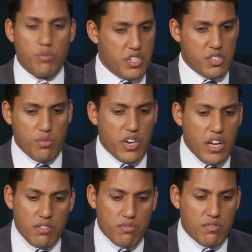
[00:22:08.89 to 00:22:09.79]
which is one
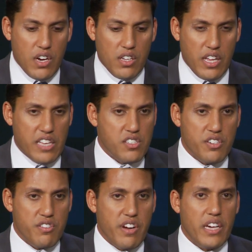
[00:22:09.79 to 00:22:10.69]
I'll answer
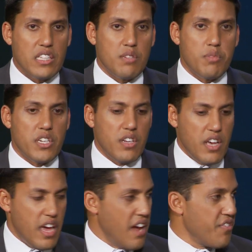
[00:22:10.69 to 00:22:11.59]
directly, but
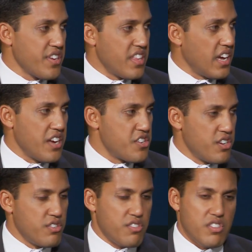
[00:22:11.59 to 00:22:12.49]
everything I showed you,